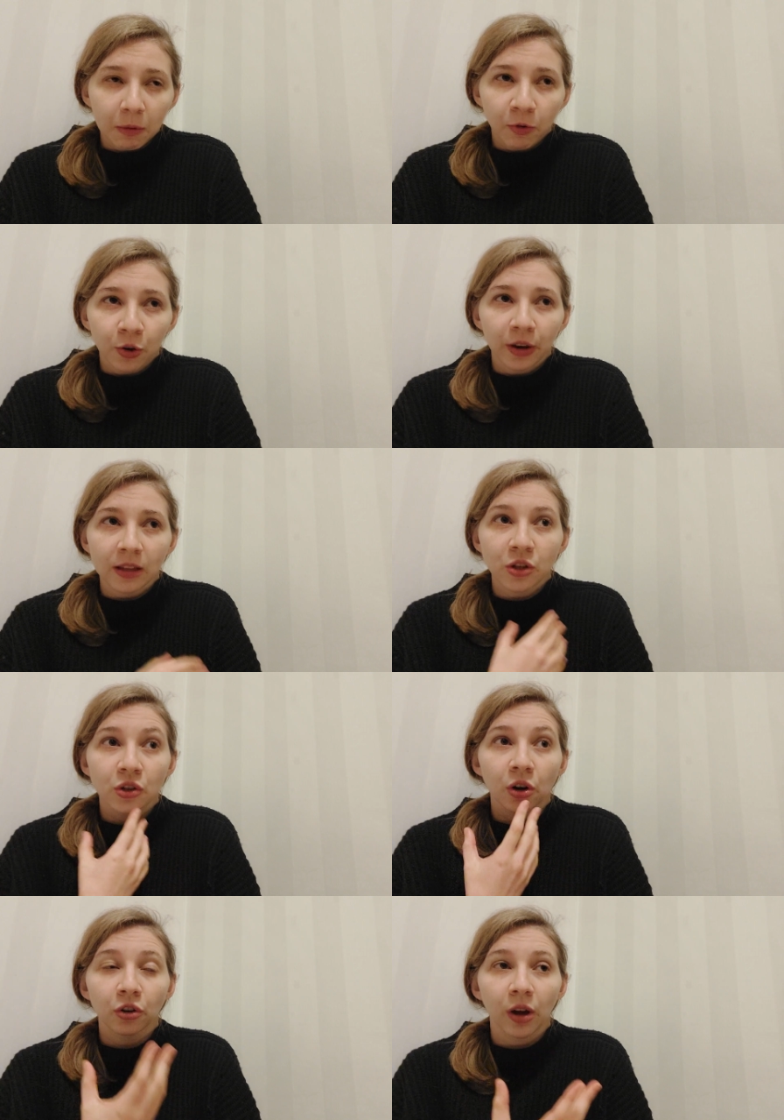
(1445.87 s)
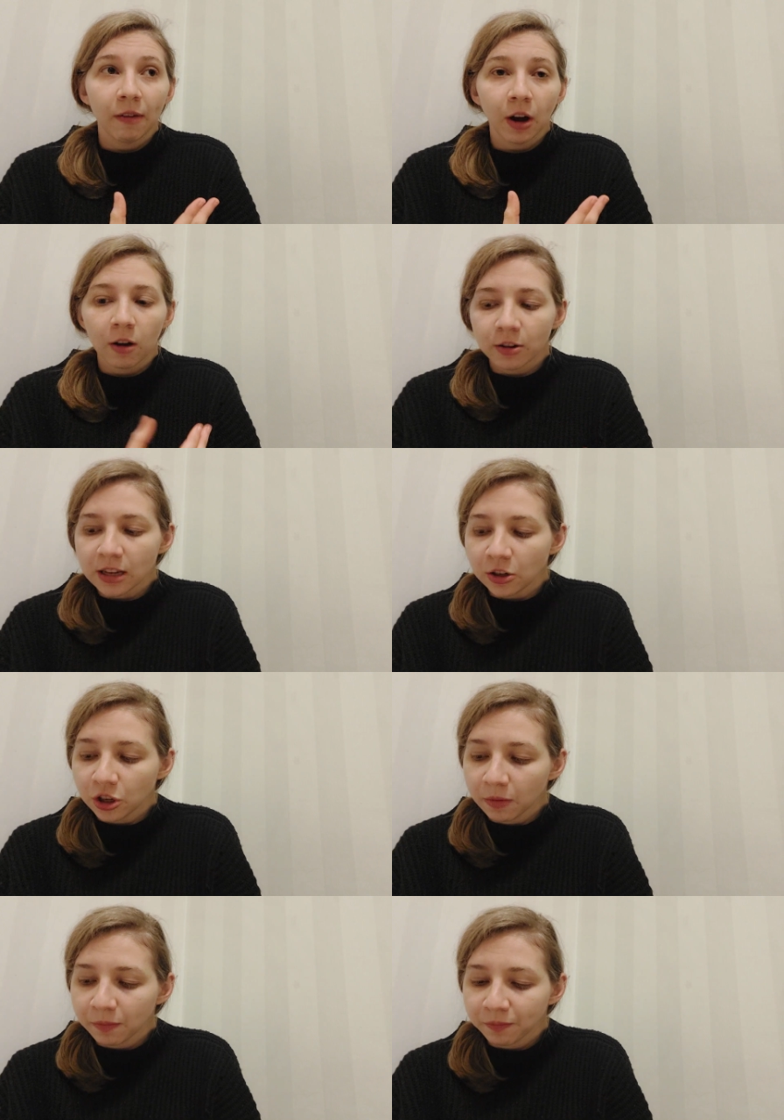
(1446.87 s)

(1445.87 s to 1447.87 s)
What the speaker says: before you can start to have a conversation.